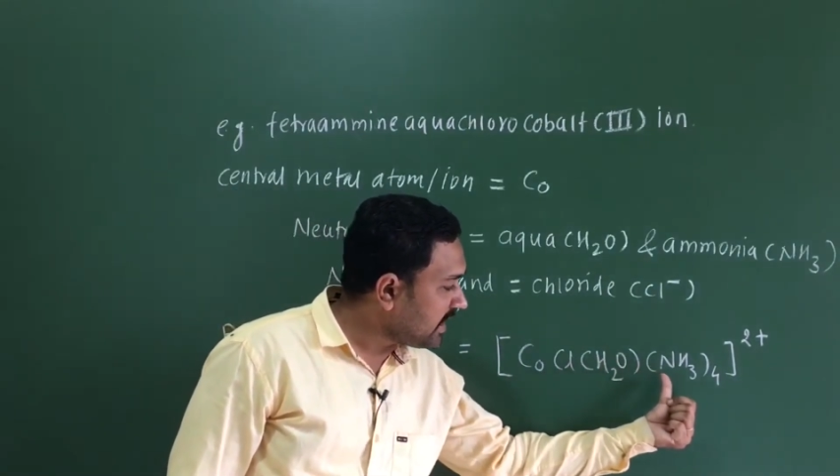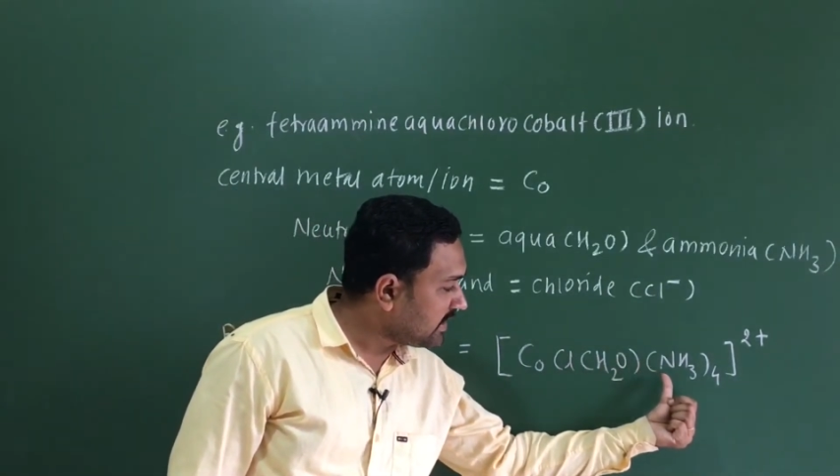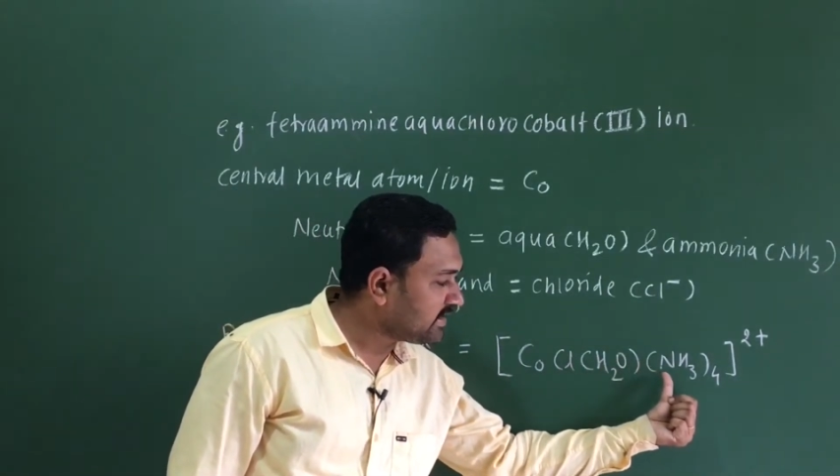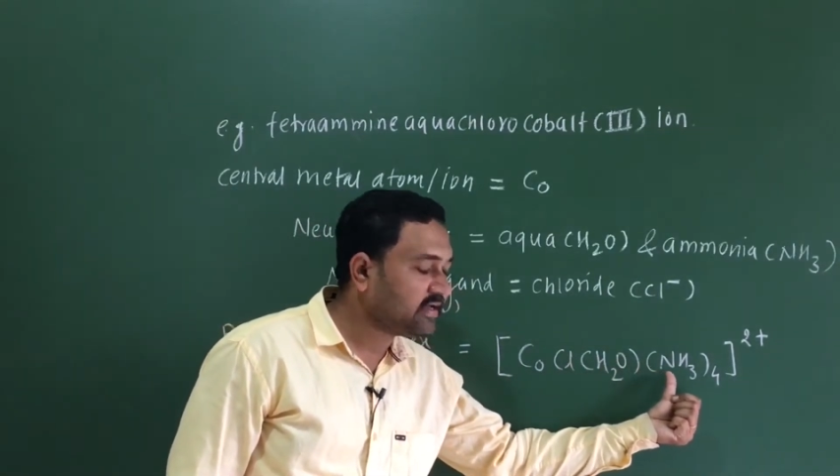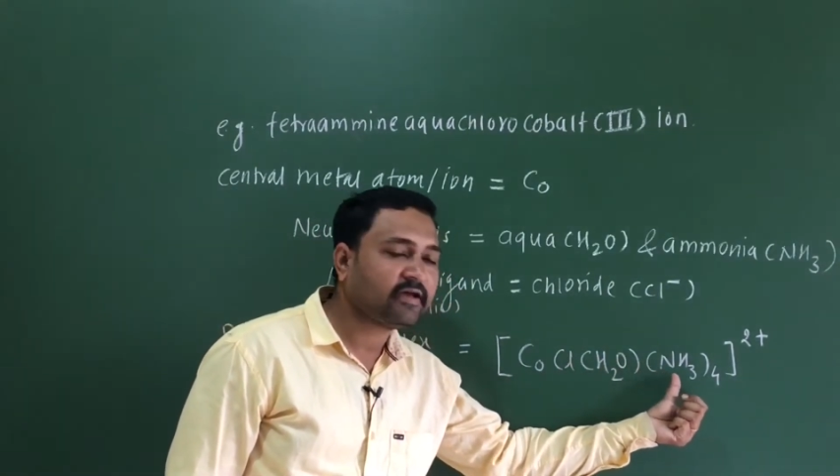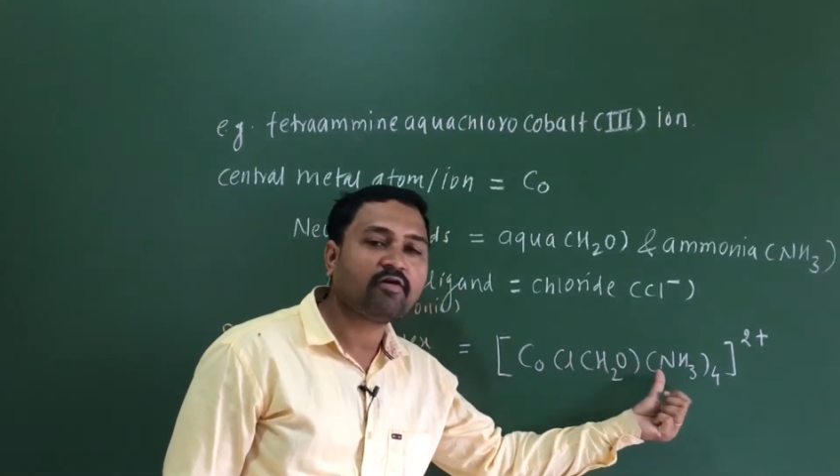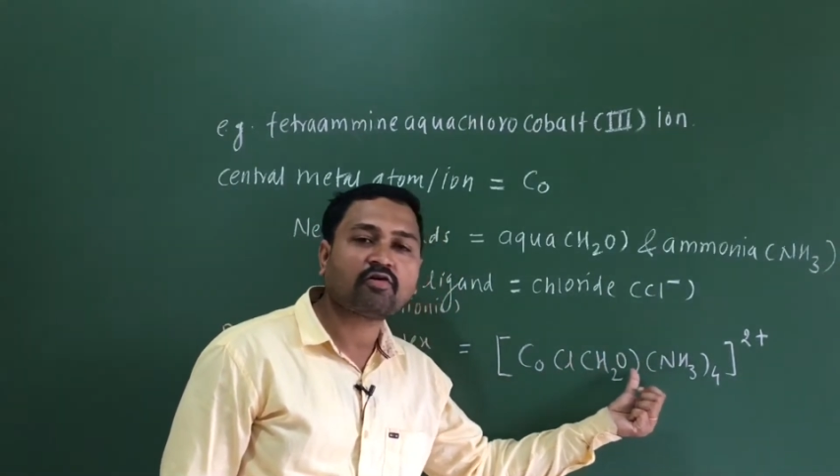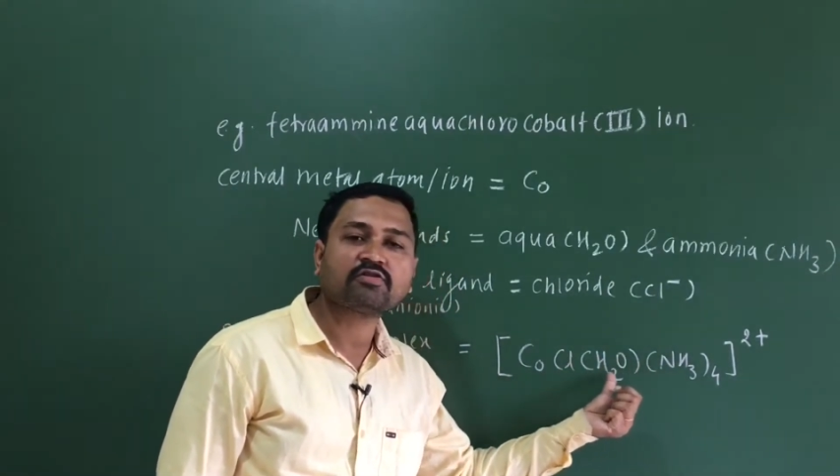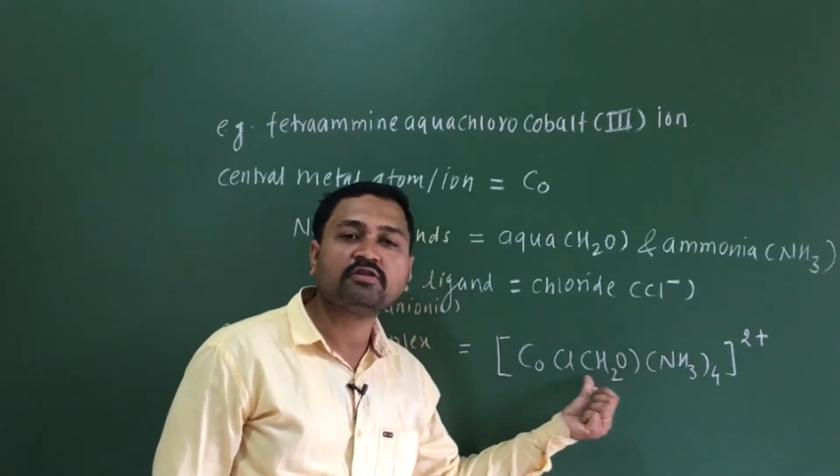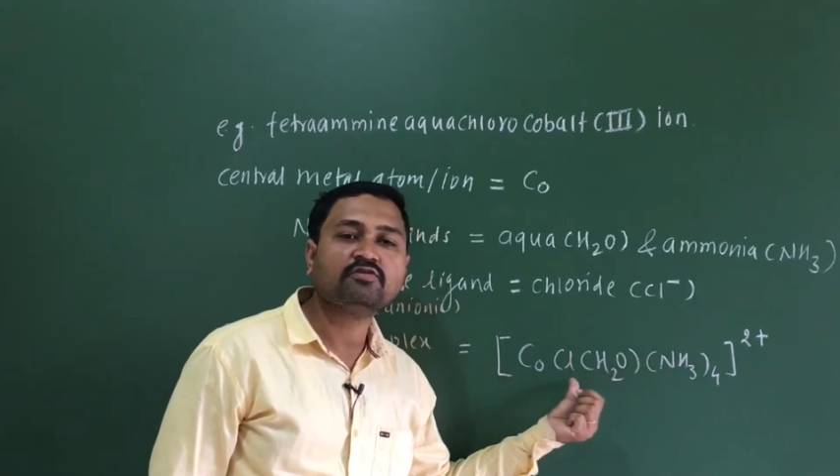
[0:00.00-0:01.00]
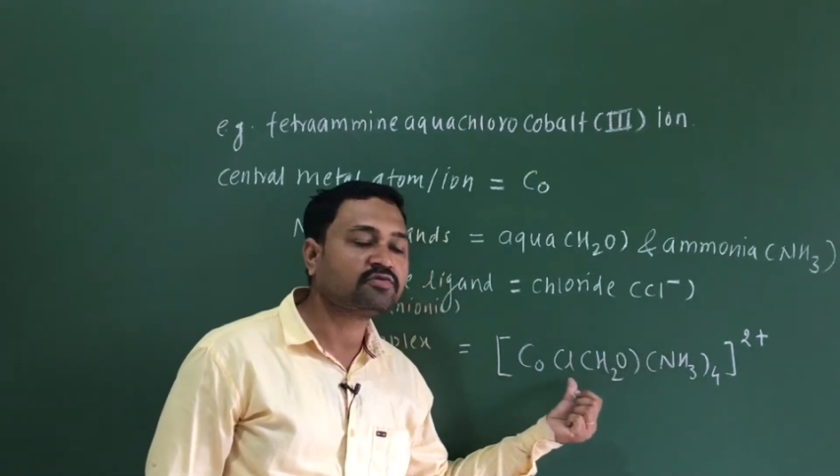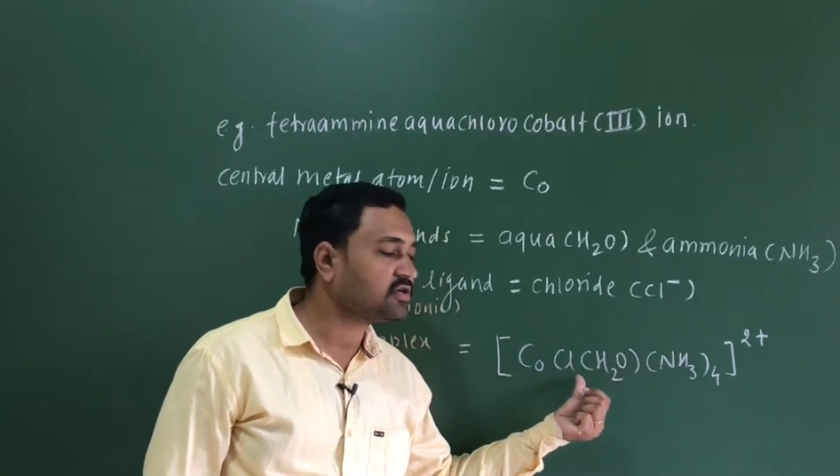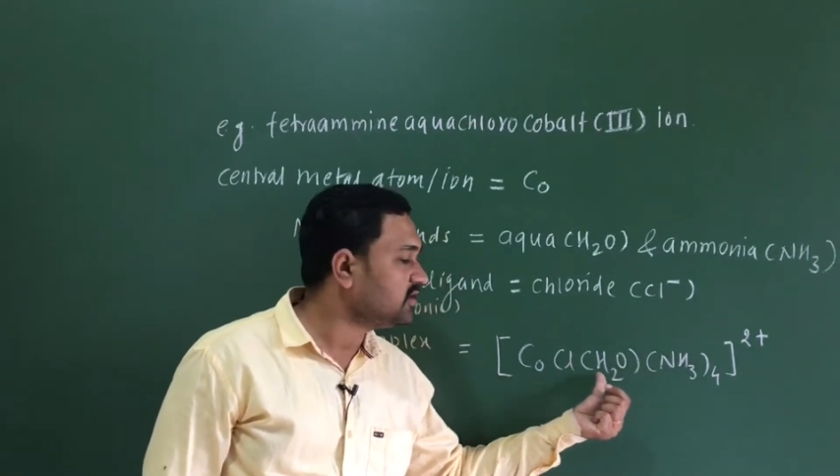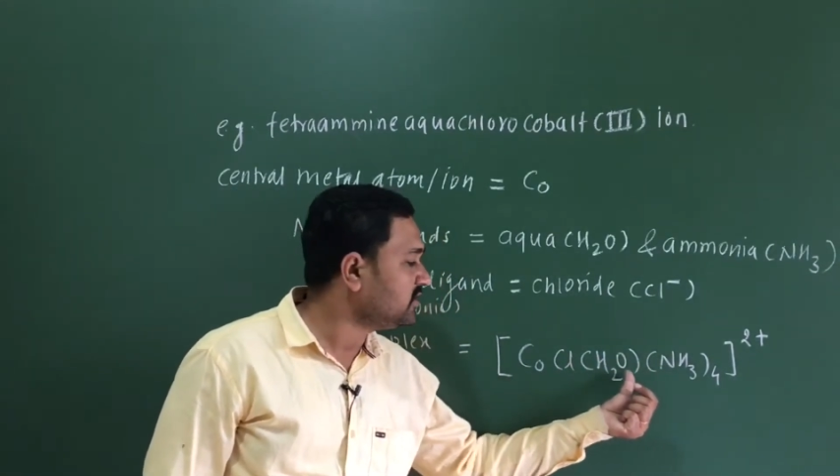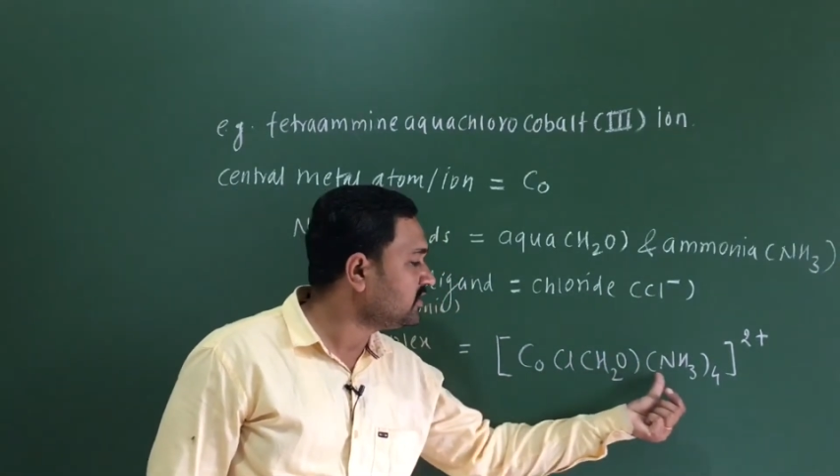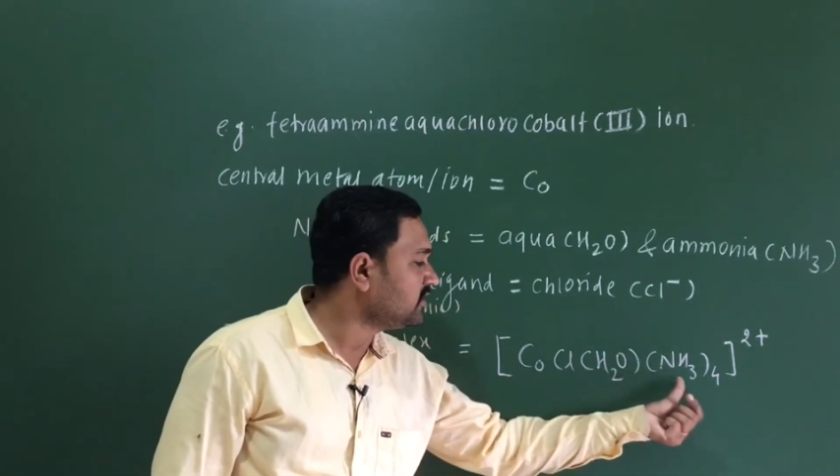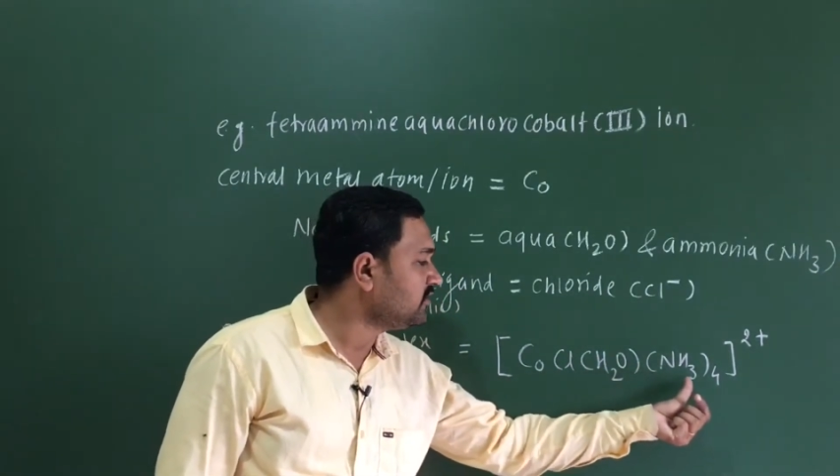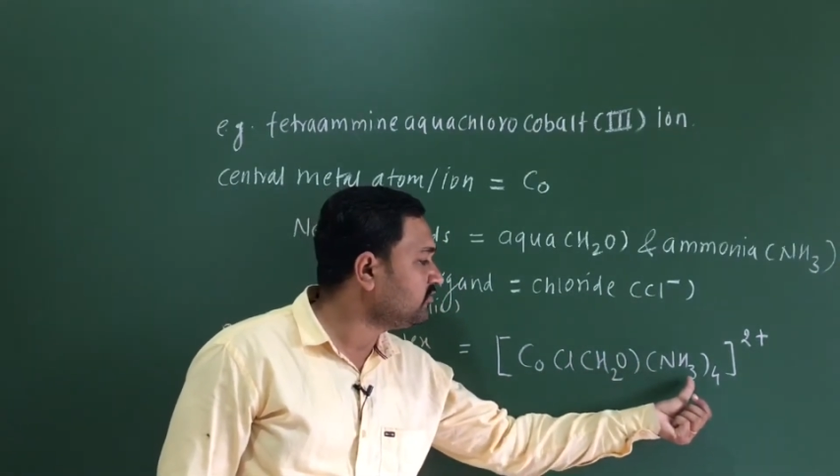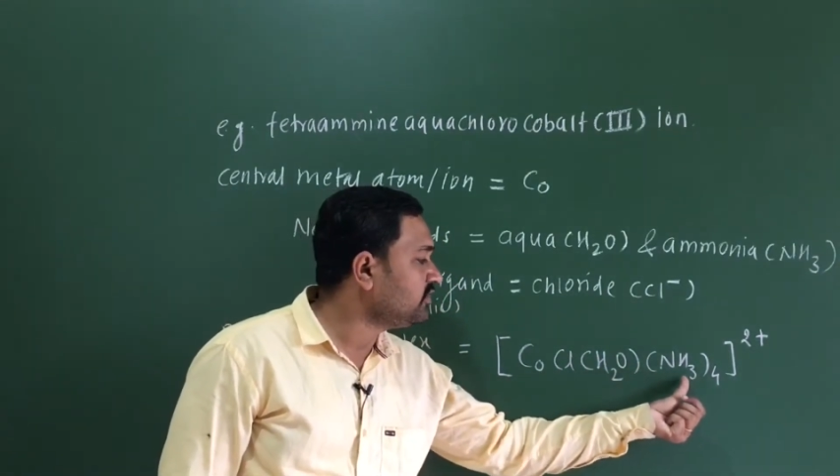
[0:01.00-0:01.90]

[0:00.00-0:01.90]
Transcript: anionic or the neutral entity,